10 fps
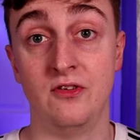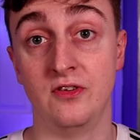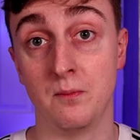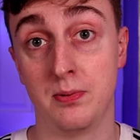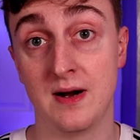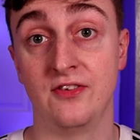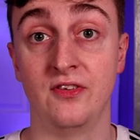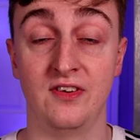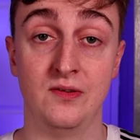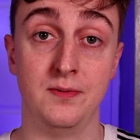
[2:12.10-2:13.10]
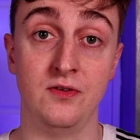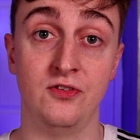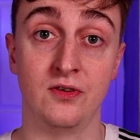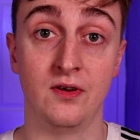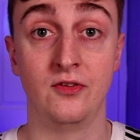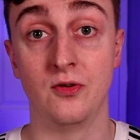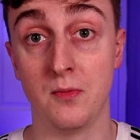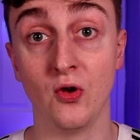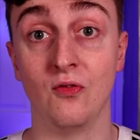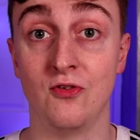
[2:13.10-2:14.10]
of using Poisson distribution to
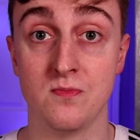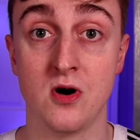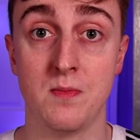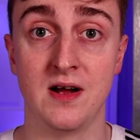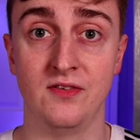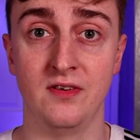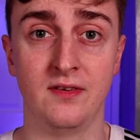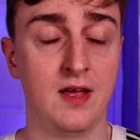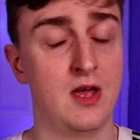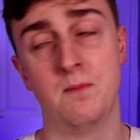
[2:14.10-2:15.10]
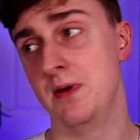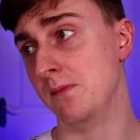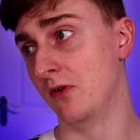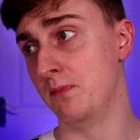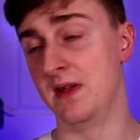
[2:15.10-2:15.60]
model football matches. People